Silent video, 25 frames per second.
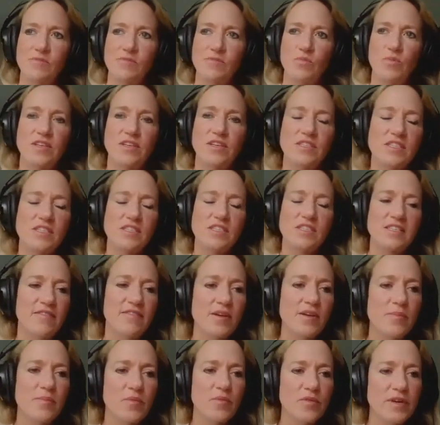we just have
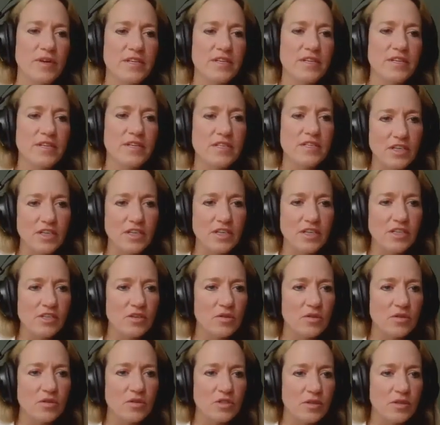them research
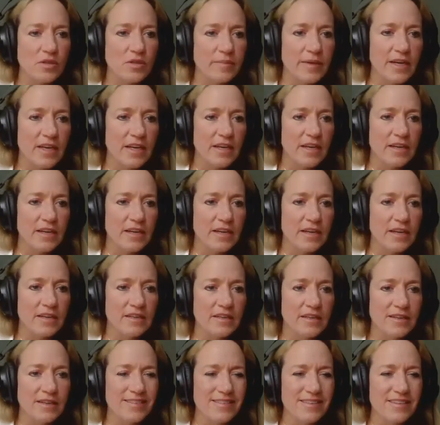social media,
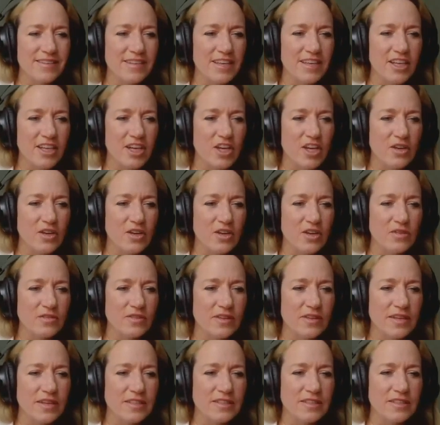and, so
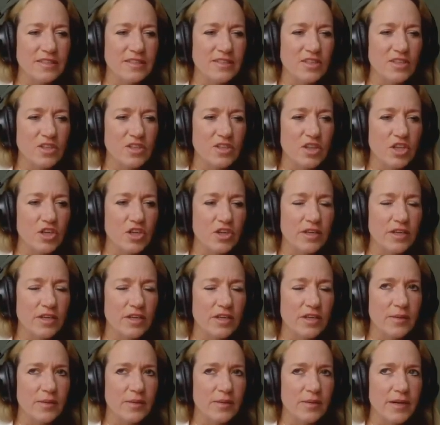they start
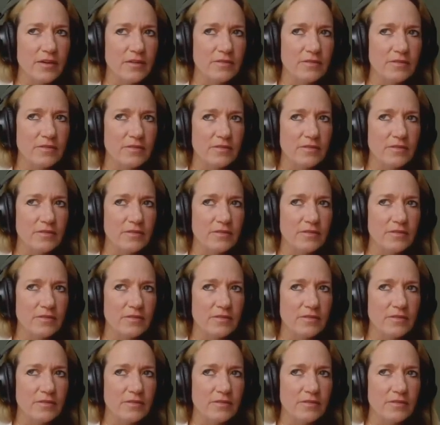learning about